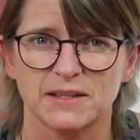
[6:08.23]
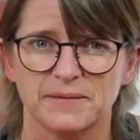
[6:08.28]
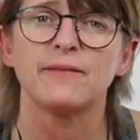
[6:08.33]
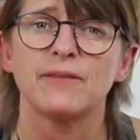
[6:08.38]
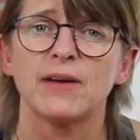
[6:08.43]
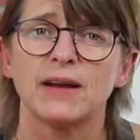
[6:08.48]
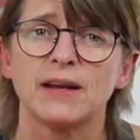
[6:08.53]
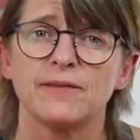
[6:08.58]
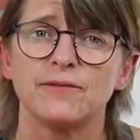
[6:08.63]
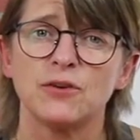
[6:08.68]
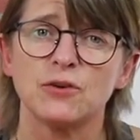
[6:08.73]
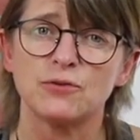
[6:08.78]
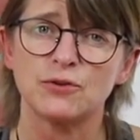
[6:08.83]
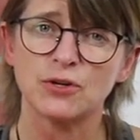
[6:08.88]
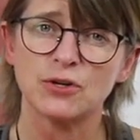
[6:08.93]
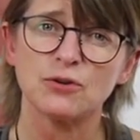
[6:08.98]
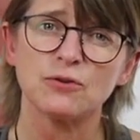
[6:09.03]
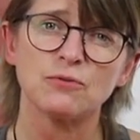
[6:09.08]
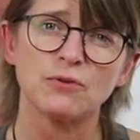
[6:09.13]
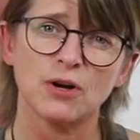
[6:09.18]
And then if you
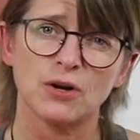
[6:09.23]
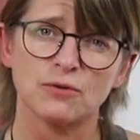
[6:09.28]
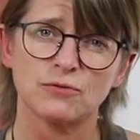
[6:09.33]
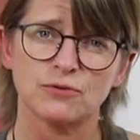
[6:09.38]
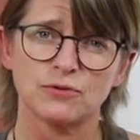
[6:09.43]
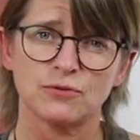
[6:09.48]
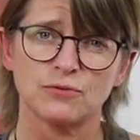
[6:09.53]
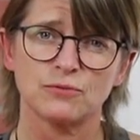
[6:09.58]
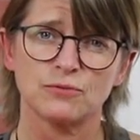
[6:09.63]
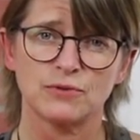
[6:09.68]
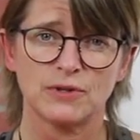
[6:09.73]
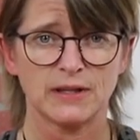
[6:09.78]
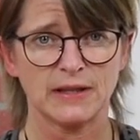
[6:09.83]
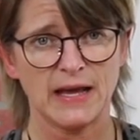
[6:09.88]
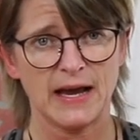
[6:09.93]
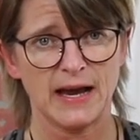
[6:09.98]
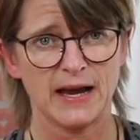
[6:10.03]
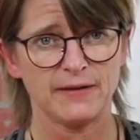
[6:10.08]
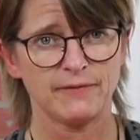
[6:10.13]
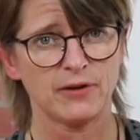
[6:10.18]
do go to the
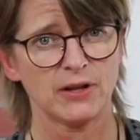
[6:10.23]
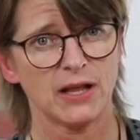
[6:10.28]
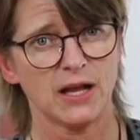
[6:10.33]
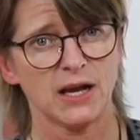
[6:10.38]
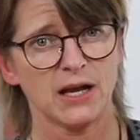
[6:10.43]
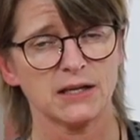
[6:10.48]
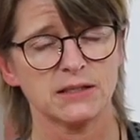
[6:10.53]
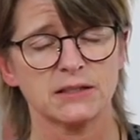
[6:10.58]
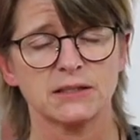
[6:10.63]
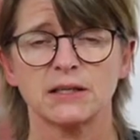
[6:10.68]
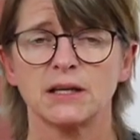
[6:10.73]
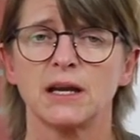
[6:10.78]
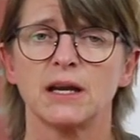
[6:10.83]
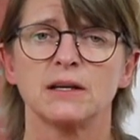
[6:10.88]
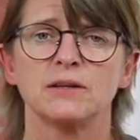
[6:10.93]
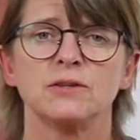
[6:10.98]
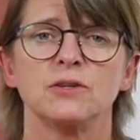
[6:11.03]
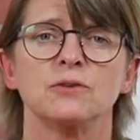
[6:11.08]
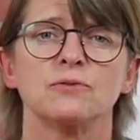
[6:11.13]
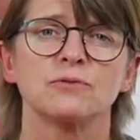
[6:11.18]
live class
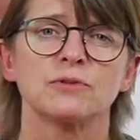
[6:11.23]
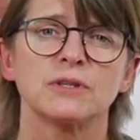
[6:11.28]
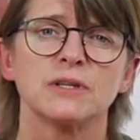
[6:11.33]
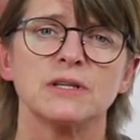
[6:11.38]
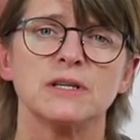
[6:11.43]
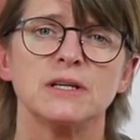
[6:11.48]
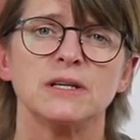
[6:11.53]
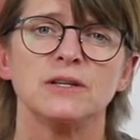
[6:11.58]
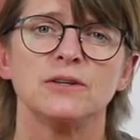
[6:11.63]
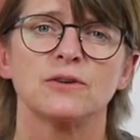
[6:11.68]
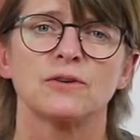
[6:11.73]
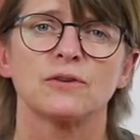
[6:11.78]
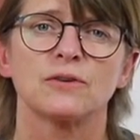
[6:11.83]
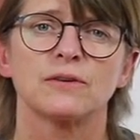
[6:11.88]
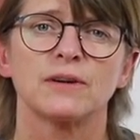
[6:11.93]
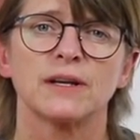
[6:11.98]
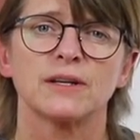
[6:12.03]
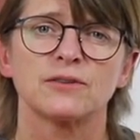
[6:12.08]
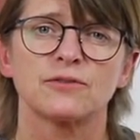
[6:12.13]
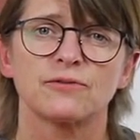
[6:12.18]
and you see
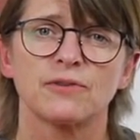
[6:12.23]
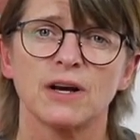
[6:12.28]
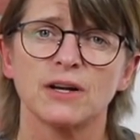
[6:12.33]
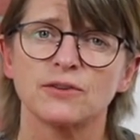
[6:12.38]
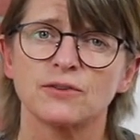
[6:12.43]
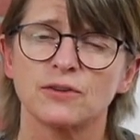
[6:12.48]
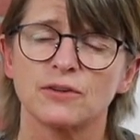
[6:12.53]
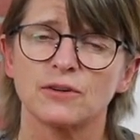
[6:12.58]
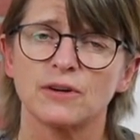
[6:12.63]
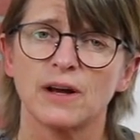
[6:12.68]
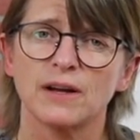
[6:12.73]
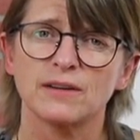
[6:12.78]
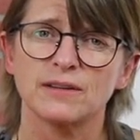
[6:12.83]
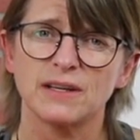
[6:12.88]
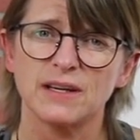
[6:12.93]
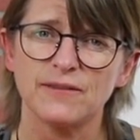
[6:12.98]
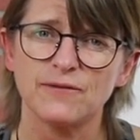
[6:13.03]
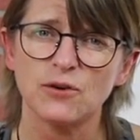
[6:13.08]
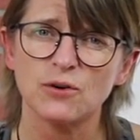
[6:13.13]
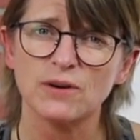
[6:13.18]
your instructor,
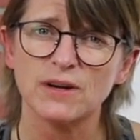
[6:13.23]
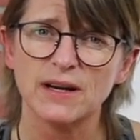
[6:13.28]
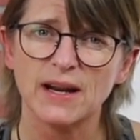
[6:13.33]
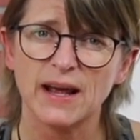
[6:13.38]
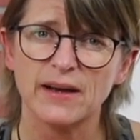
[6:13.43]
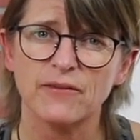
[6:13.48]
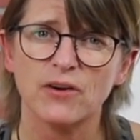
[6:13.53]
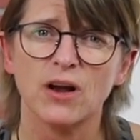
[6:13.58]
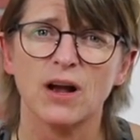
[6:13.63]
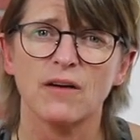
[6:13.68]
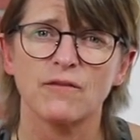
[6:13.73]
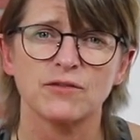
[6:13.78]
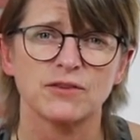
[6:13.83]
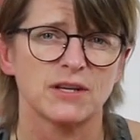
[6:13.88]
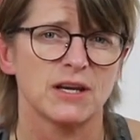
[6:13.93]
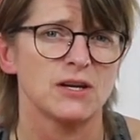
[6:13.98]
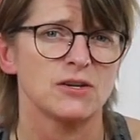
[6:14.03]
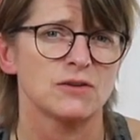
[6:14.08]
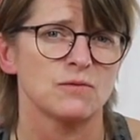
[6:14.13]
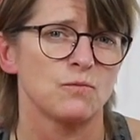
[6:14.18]
see if you can have a
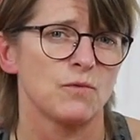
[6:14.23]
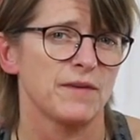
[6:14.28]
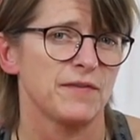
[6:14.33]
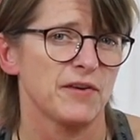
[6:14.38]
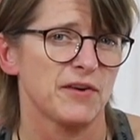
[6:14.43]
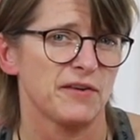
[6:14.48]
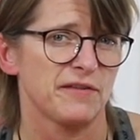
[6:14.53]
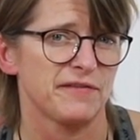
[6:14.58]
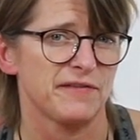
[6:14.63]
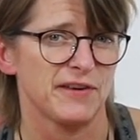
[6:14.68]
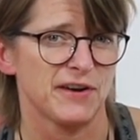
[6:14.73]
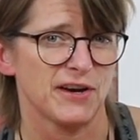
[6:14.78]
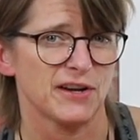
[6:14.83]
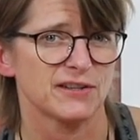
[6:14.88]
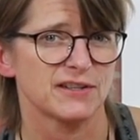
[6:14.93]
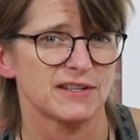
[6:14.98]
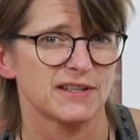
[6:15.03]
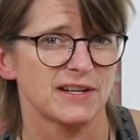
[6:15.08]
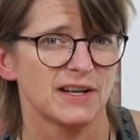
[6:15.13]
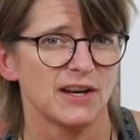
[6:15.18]
conversation with her
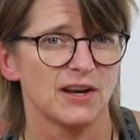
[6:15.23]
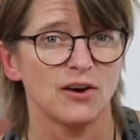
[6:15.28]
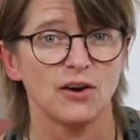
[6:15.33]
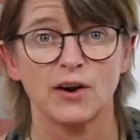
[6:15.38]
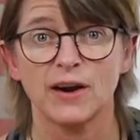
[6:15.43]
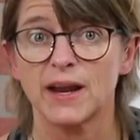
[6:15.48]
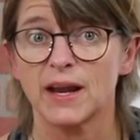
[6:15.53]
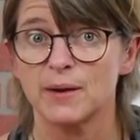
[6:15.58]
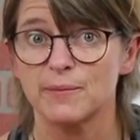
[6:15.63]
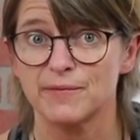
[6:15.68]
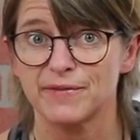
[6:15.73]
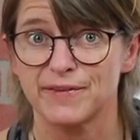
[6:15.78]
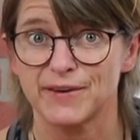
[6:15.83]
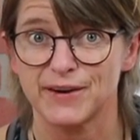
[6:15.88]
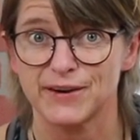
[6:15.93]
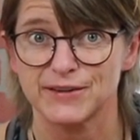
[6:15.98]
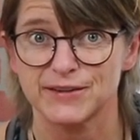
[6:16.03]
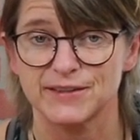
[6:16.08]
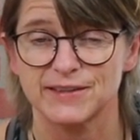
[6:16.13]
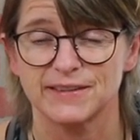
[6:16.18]
first, or him
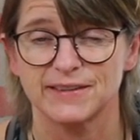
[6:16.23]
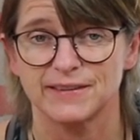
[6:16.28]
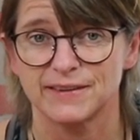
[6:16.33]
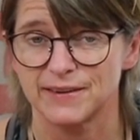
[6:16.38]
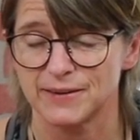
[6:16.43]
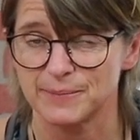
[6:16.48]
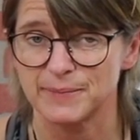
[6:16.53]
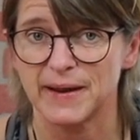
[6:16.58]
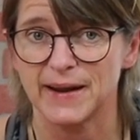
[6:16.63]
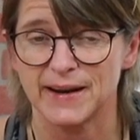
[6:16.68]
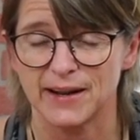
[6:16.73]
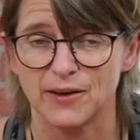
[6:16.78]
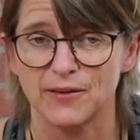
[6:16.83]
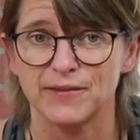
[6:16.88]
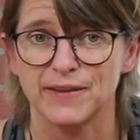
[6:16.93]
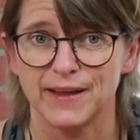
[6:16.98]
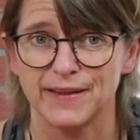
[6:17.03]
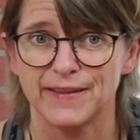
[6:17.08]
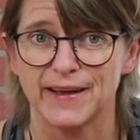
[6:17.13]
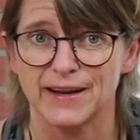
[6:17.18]
first, men
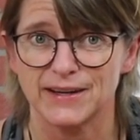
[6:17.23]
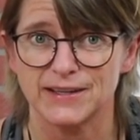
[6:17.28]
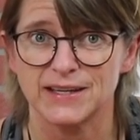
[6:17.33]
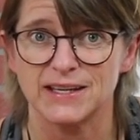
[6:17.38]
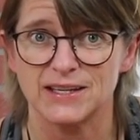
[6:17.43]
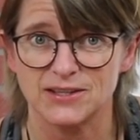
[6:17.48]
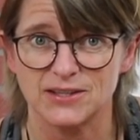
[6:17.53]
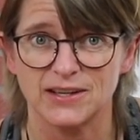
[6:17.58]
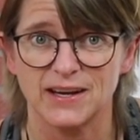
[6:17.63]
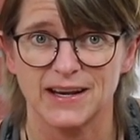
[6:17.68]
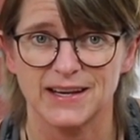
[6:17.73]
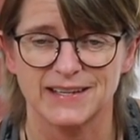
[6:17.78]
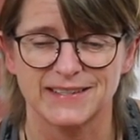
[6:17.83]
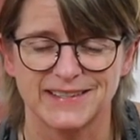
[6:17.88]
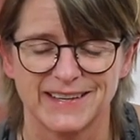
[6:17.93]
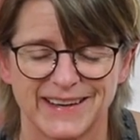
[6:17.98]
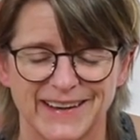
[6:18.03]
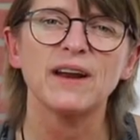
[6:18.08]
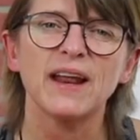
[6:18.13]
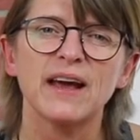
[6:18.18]
out there that teach, yes.
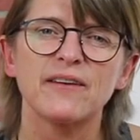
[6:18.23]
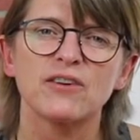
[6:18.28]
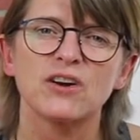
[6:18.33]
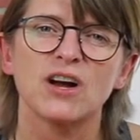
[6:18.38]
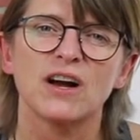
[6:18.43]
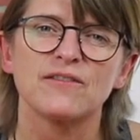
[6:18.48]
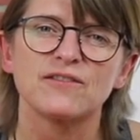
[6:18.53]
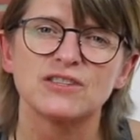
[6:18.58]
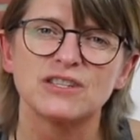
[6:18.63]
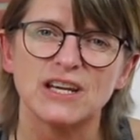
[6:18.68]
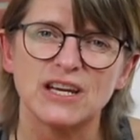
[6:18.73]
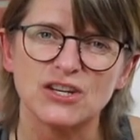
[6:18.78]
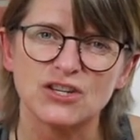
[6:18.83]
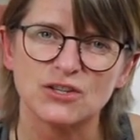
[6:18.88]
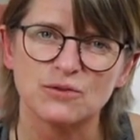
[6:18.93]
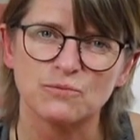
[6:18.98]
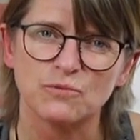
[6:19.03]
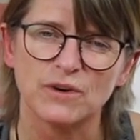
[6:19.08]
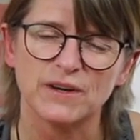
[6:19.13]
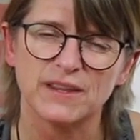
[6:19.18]
Go and have a
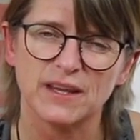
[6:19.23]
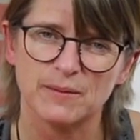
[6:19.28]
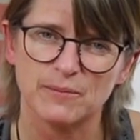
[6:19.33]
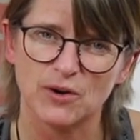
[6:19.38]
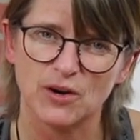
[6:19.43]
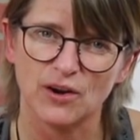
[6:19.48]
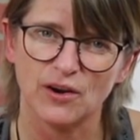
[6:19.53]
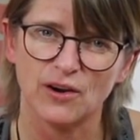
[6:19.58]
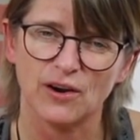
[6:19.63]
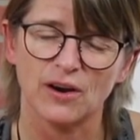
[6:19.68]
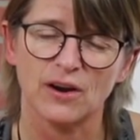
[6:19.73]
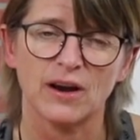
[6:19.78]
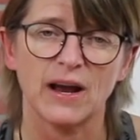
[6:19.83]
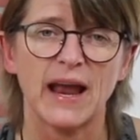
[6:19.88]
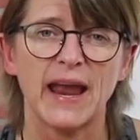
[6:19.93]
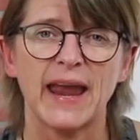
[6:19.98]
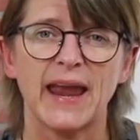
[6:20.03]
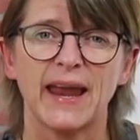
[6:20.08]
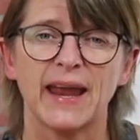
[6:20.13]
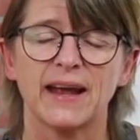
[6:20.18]
conversation with him or
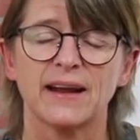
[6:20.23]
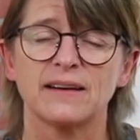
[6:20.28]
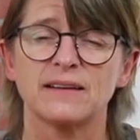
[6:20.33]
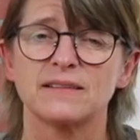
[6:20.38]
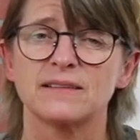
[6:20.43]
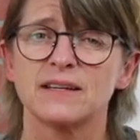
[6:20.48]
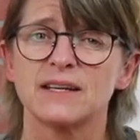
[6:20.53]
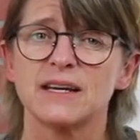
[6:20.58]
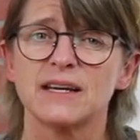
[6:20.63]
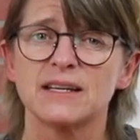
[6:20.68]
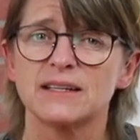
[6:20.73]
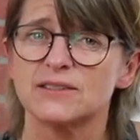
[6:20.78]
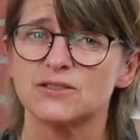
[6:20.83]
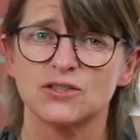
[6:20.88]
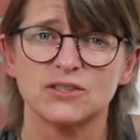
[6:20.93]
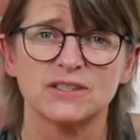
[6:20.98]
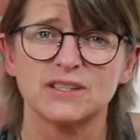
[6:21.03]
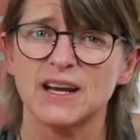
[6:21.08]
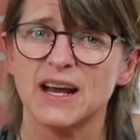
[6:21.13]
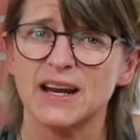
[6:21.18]
her and
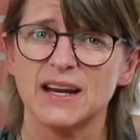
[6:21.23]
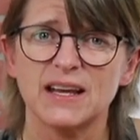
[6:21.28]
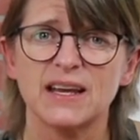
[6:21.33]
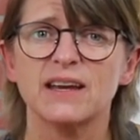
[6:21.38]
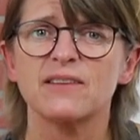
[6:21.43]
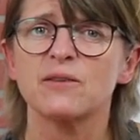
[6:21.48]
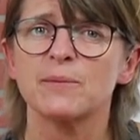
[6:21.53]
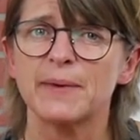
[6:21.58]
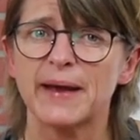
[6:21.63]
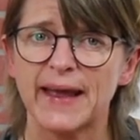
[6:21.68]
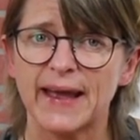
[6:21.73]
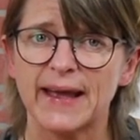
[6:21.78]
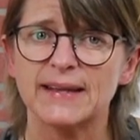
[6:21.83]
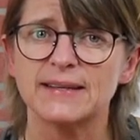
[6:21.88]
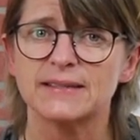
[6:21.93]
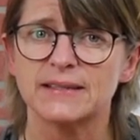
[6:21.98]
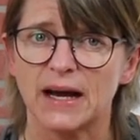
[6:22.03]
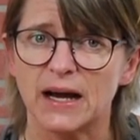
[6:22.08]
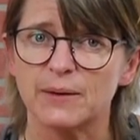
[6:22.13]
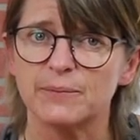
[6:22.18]
just kind of give them a
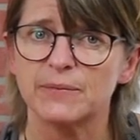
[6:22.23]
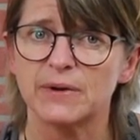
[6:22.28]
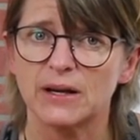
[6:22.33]
heads up.